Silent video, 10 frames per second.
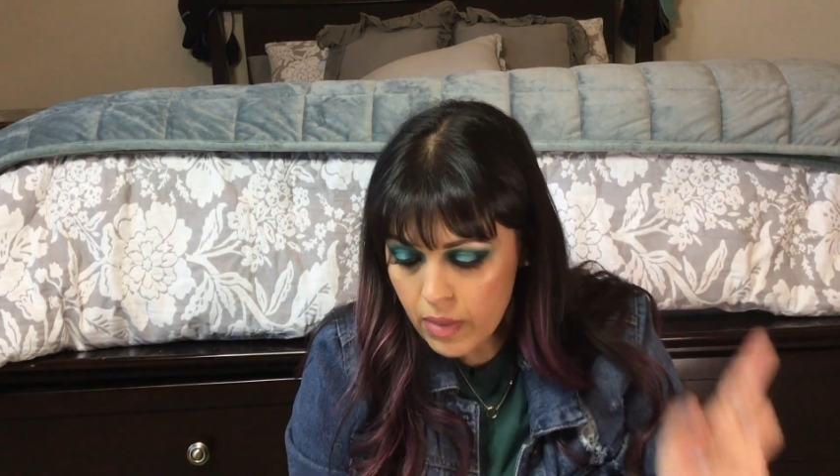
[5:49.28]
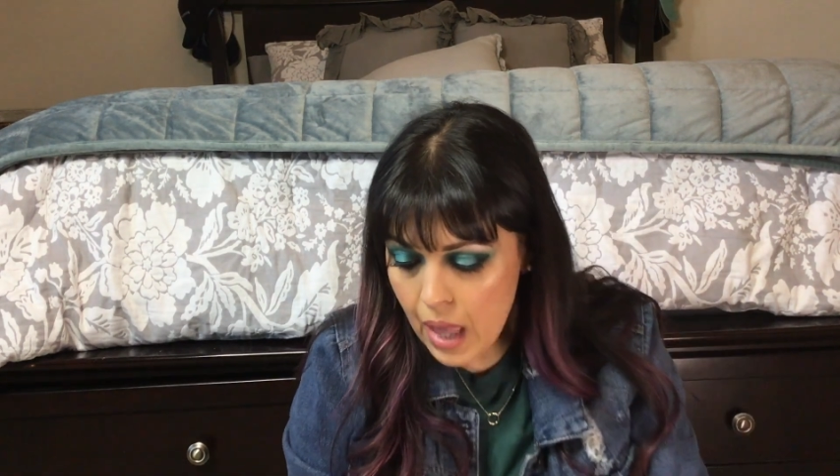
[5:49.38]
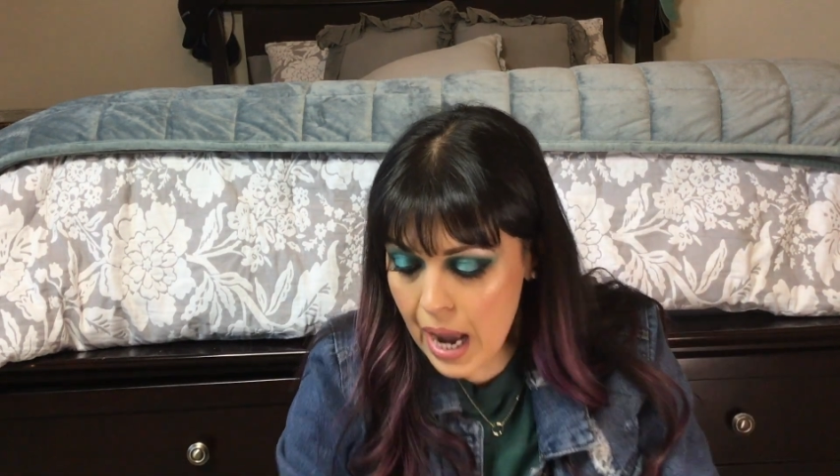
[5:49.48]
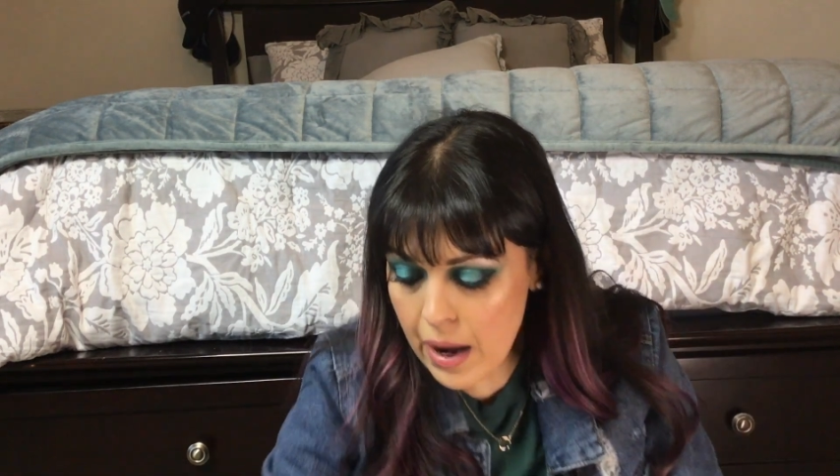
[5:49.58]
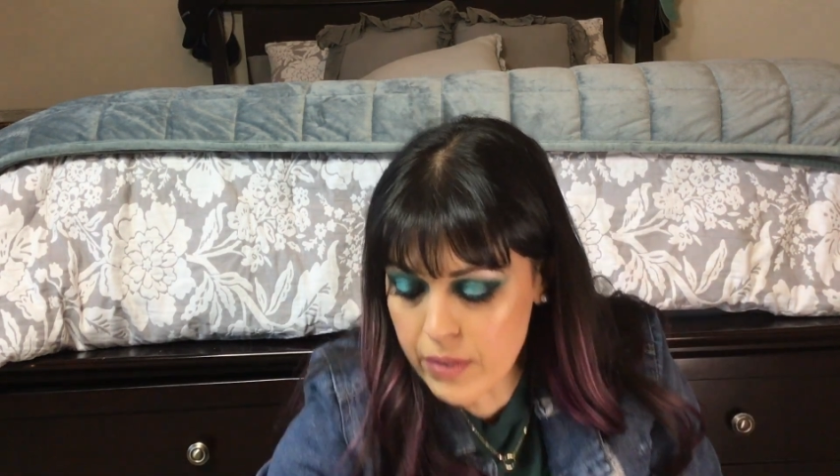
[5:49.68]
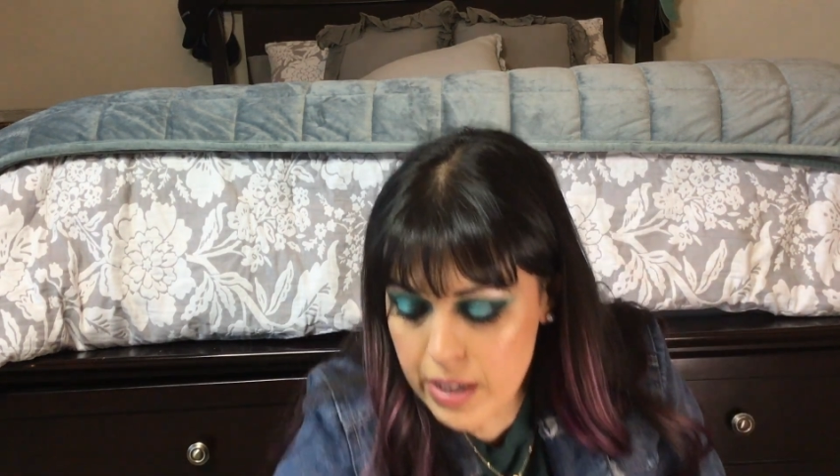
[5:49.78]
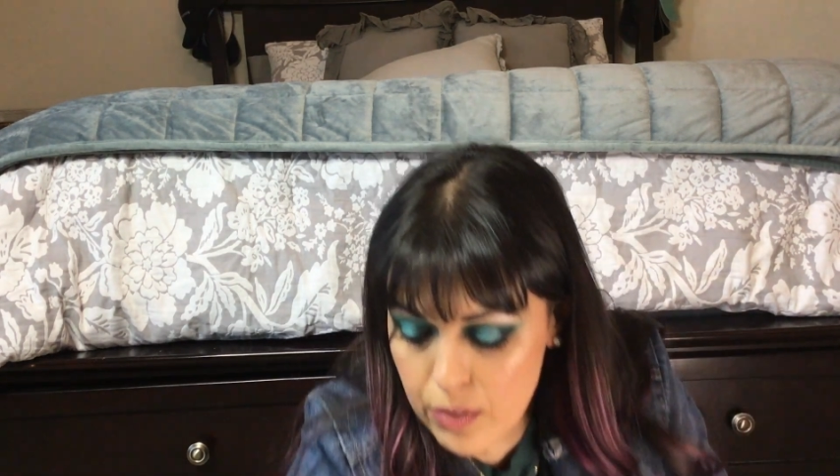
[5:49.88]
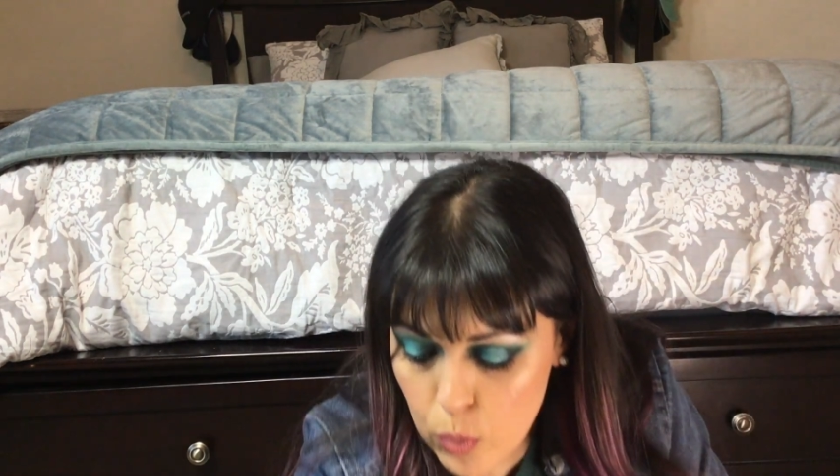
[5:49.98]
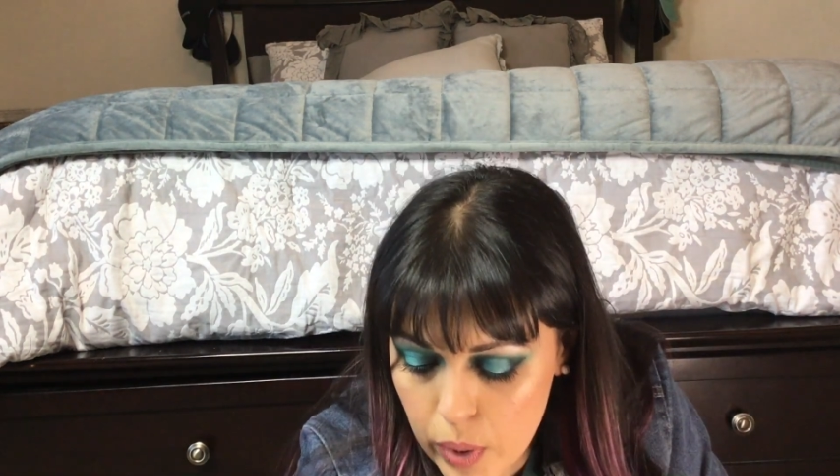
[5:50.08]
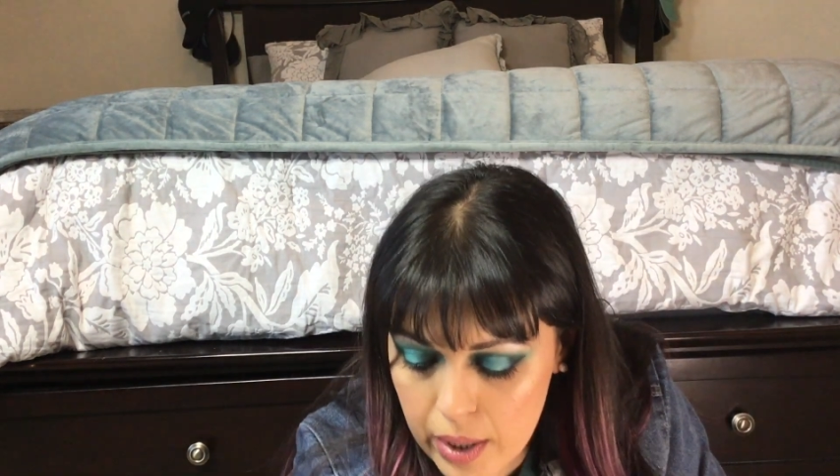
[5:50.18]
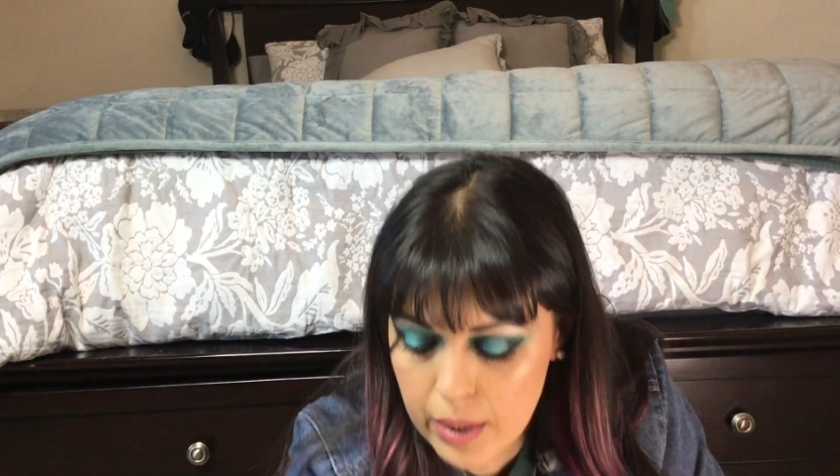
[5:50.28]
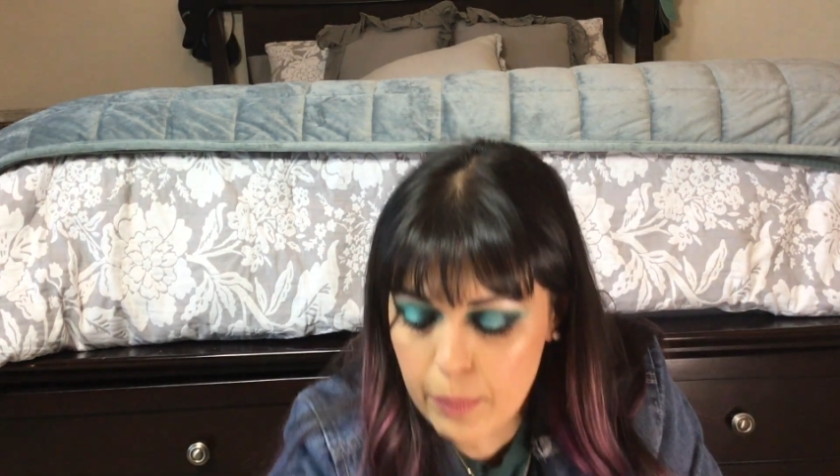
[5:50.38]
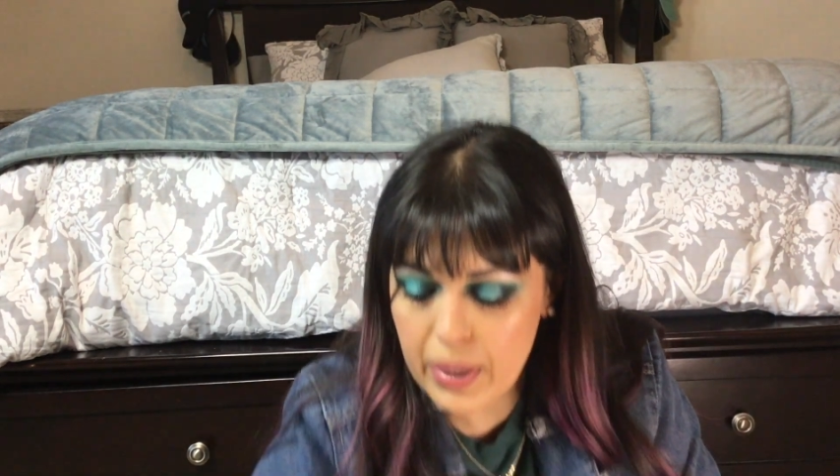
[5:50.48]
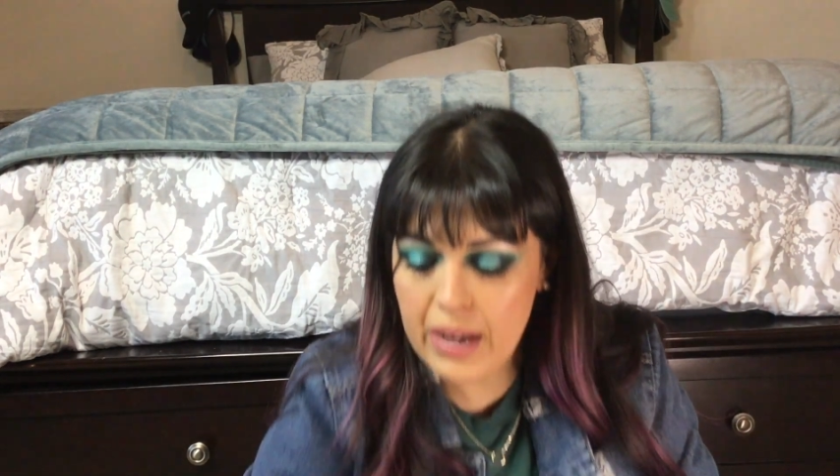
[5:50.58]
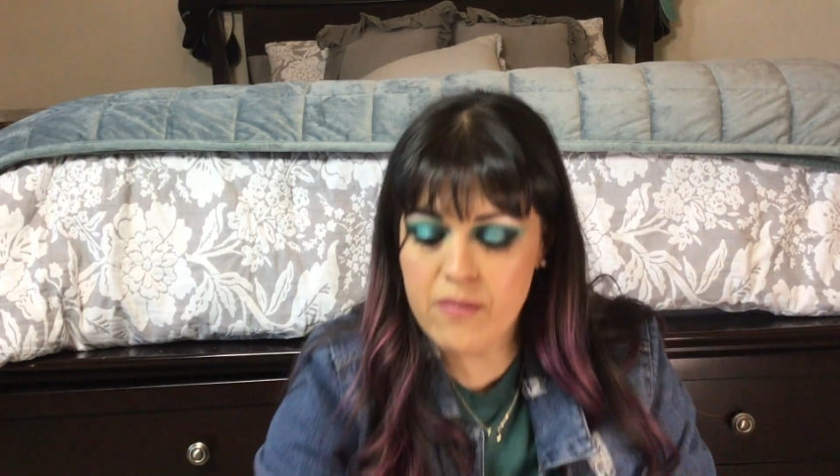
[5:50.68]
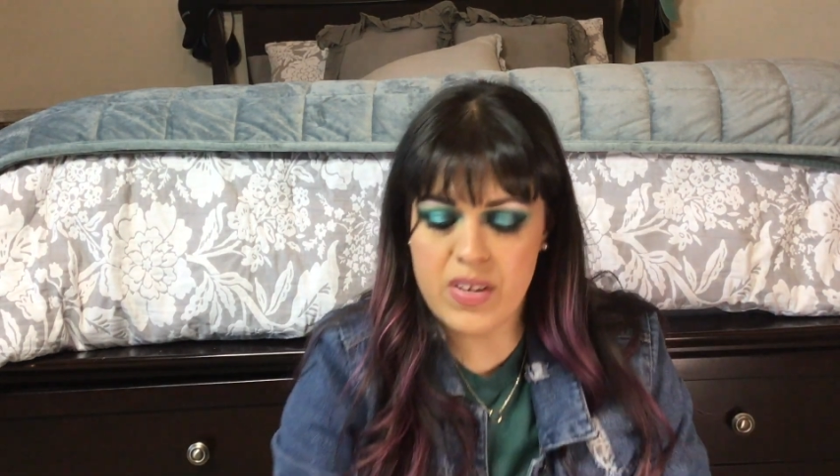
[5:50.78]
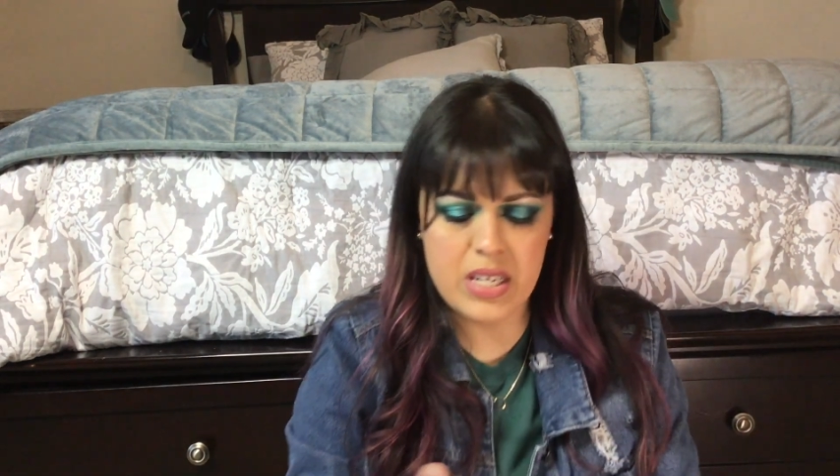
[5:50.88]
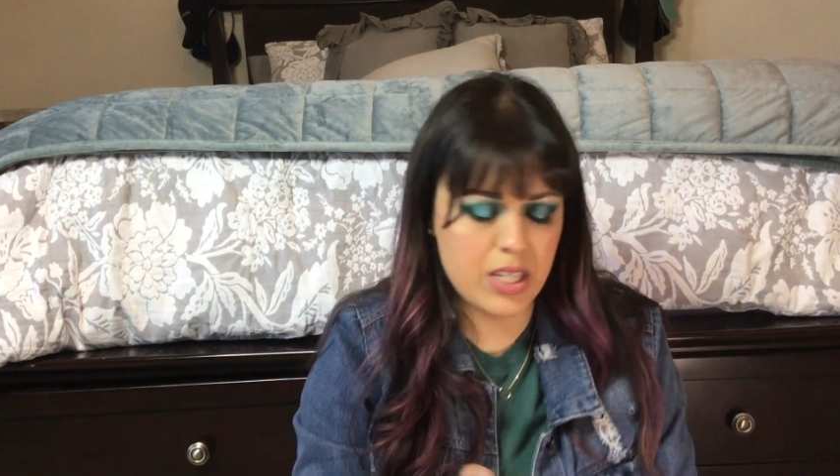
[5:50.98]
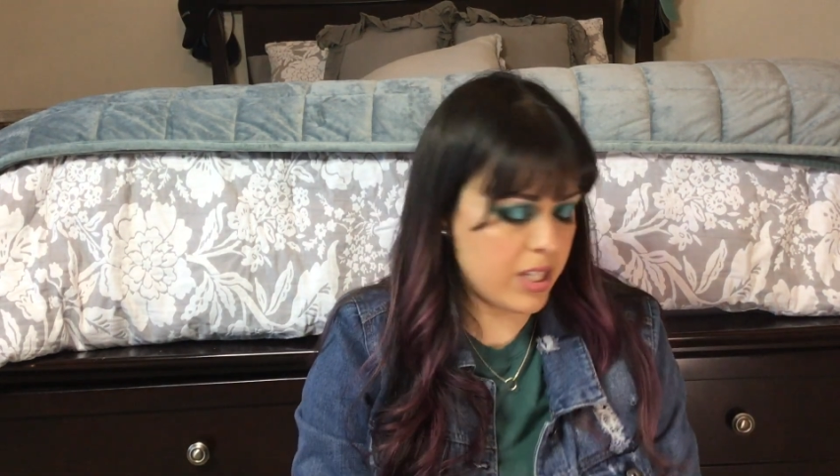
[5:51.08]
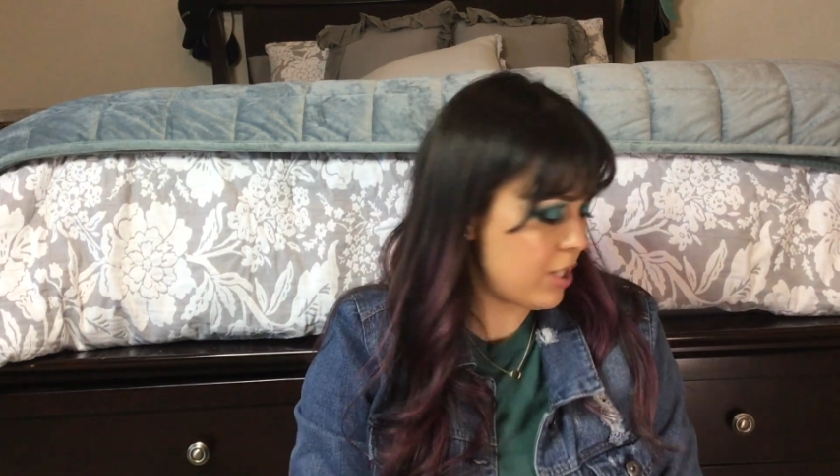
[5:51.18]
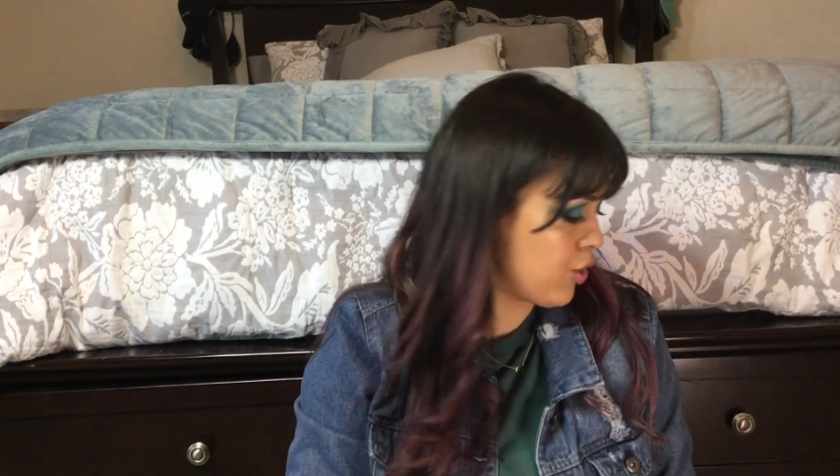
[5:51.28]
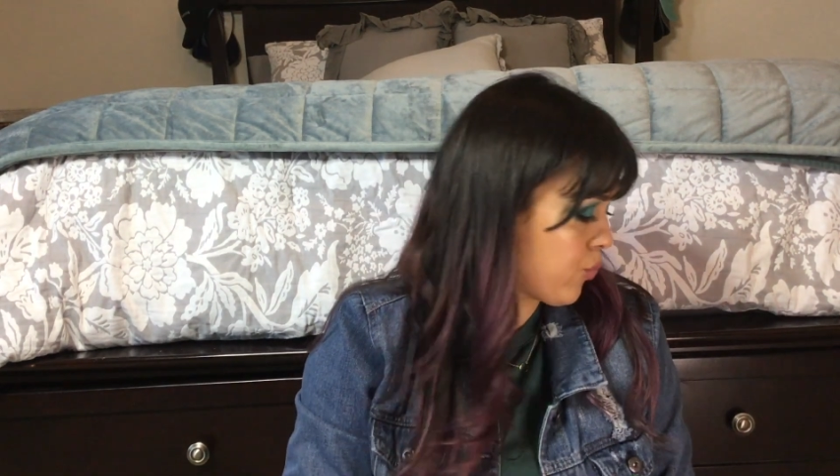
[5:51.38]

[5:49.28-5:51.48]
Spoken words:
I have another one by Vintage,